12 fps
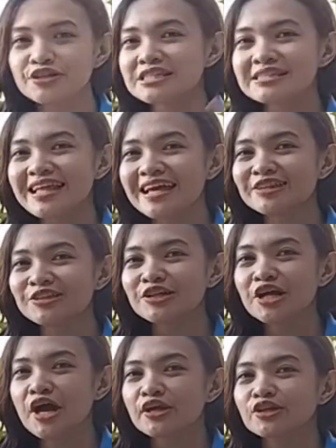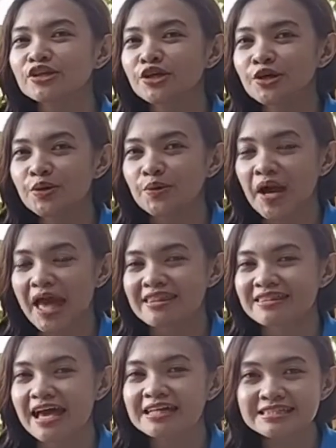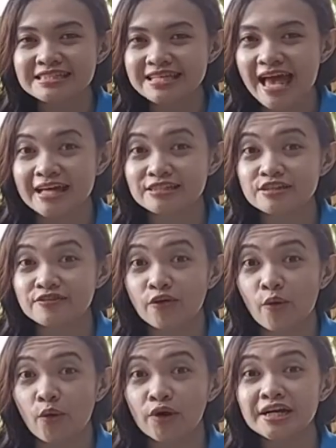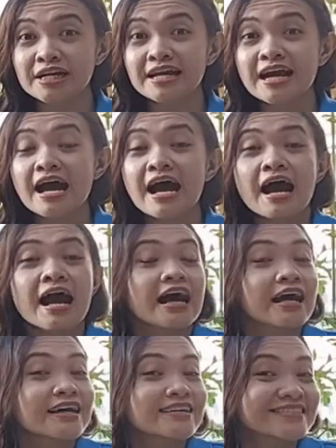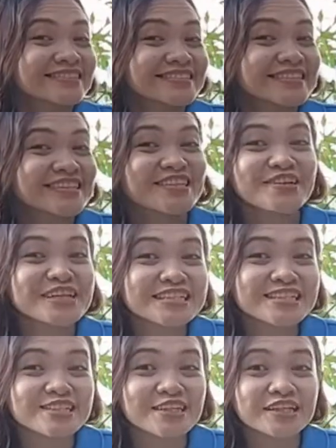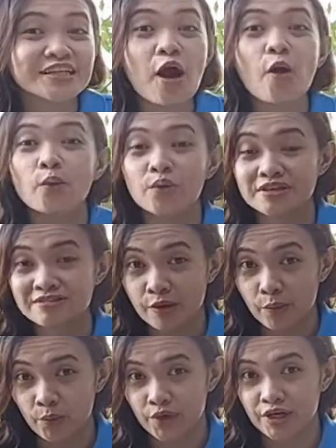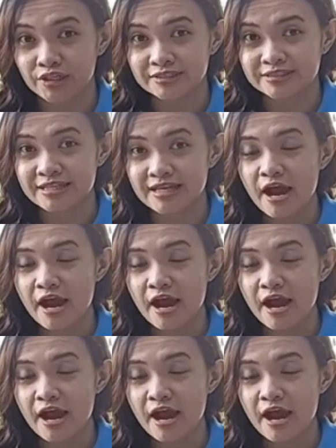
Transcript: First letter, U, and that stands for unison with the world.